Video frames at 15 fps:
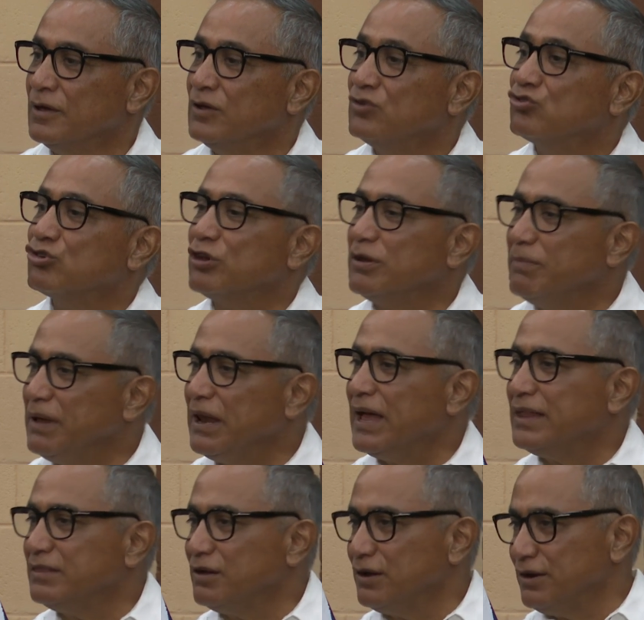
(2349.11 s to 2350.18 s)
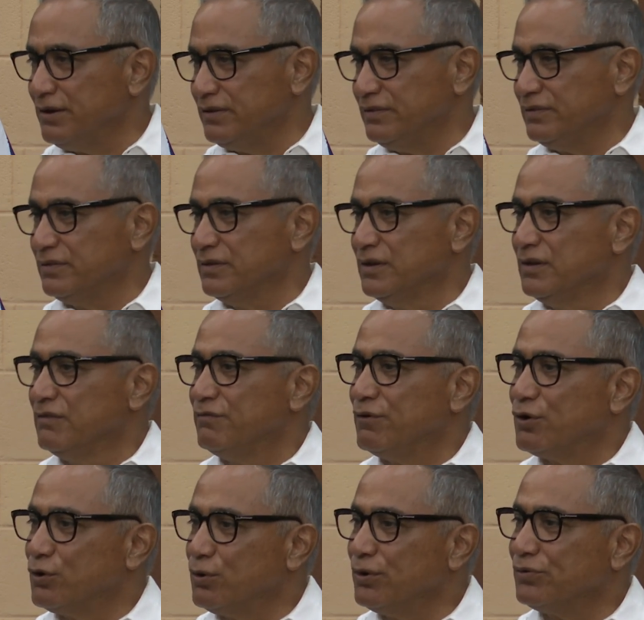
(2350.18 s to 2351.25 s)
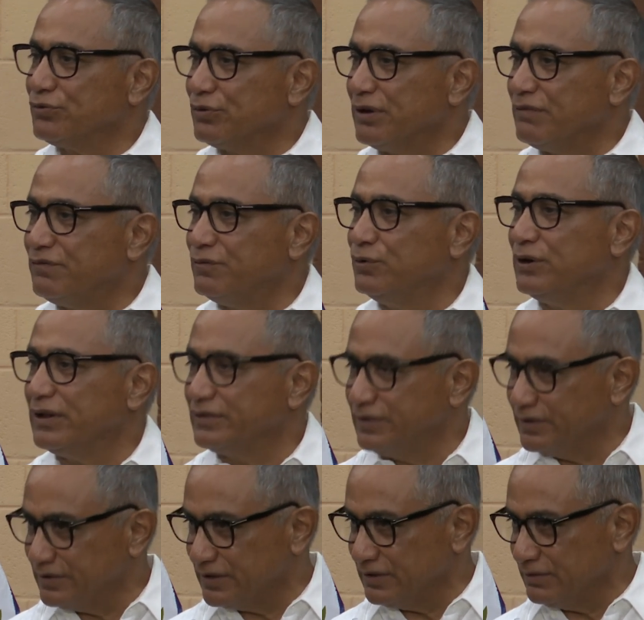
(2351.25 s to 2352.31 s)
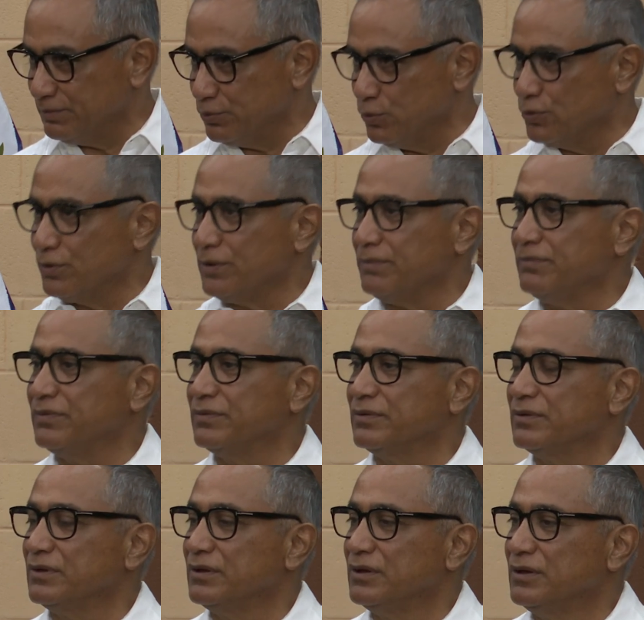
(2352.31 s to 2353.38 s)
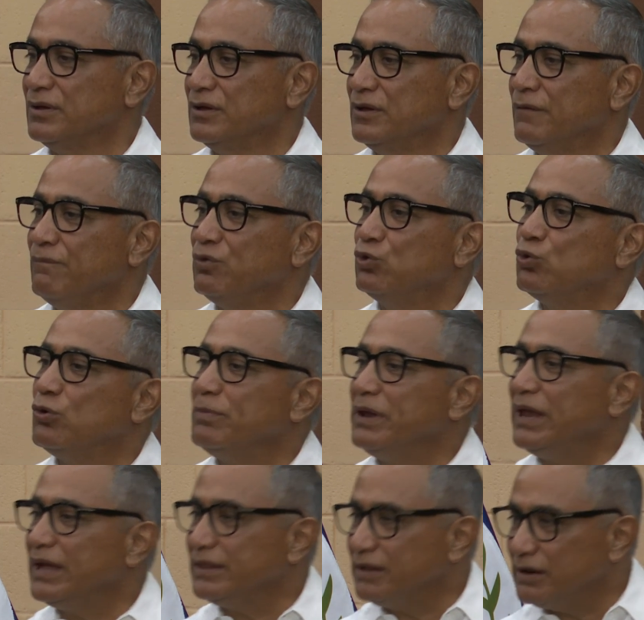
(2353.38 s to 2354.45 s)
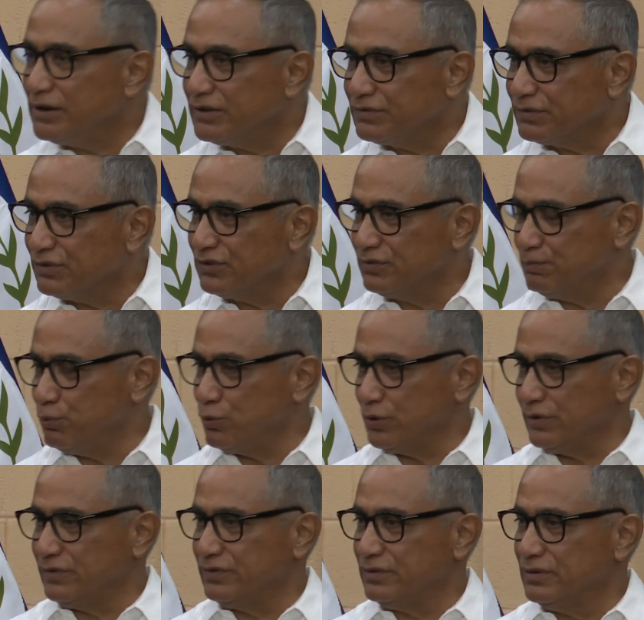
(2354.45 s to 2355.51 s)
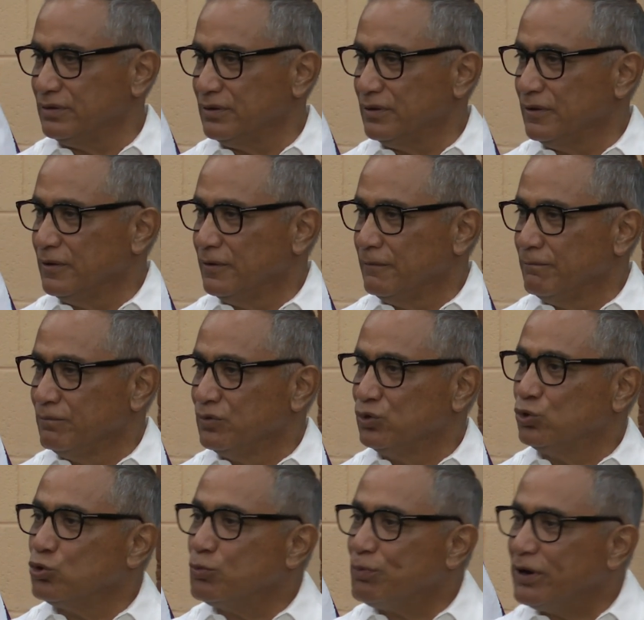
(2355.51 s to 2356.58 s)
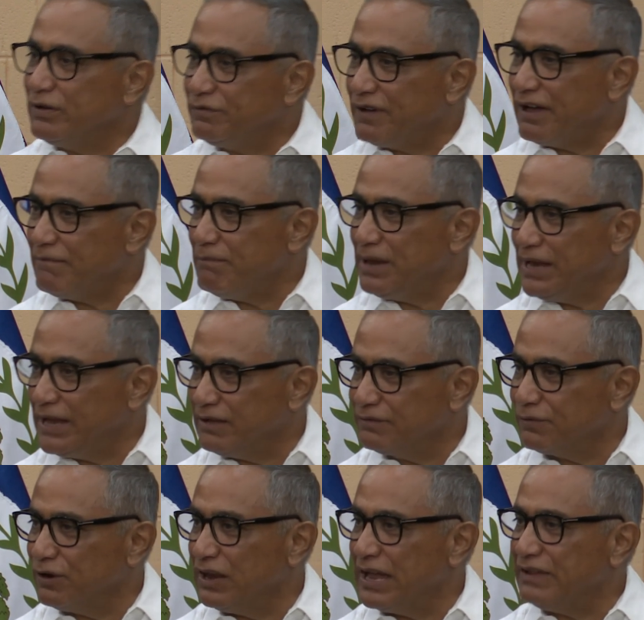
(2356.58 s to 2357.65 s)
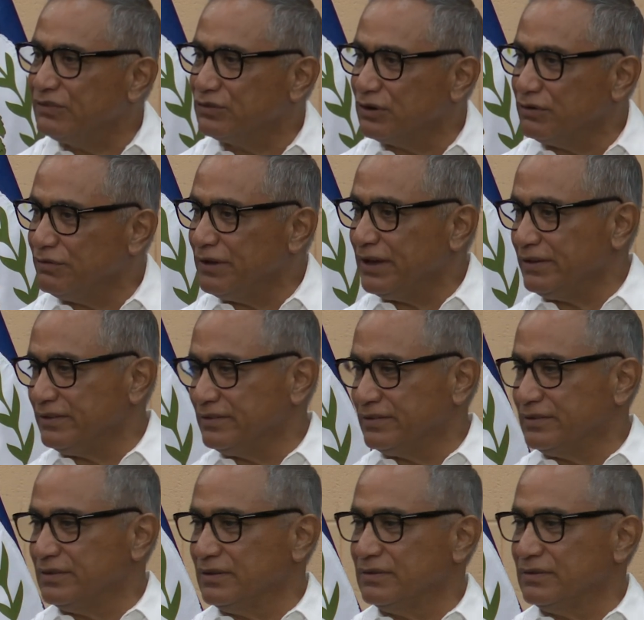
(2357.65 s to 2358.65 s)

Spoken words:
$3 million for grocery and food assistance programs. $2 million for sports. $2.5 million for land surveys.